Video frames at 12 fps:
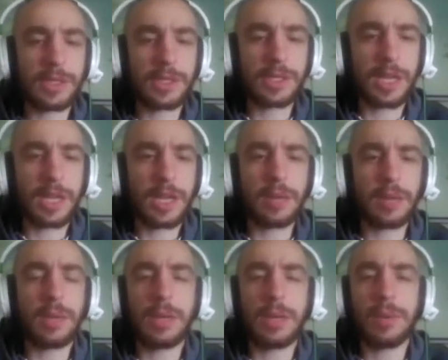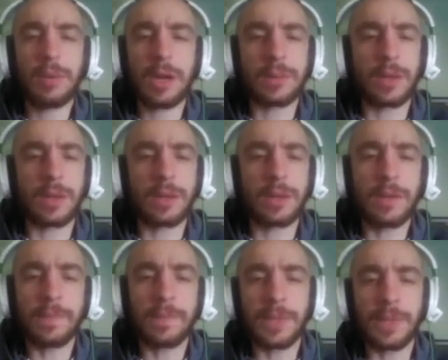scare me, but I'm not.
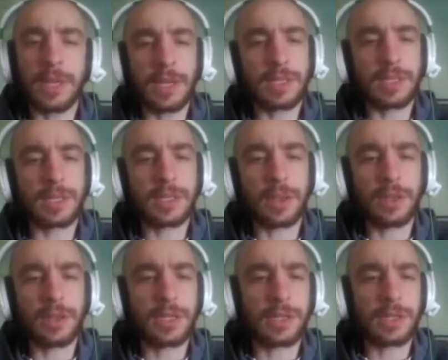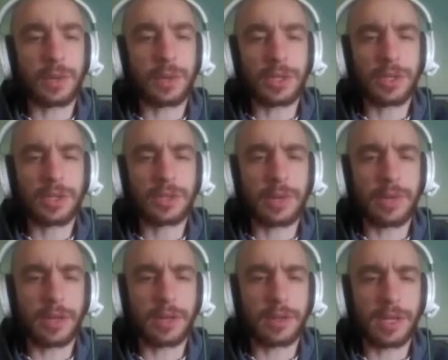Its contents were tossed
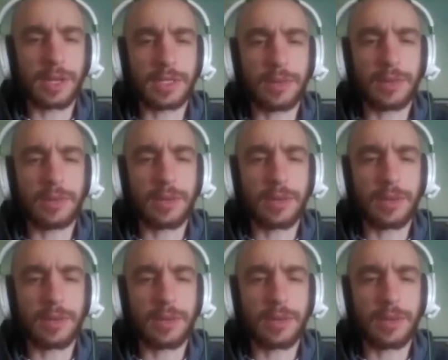around like someone had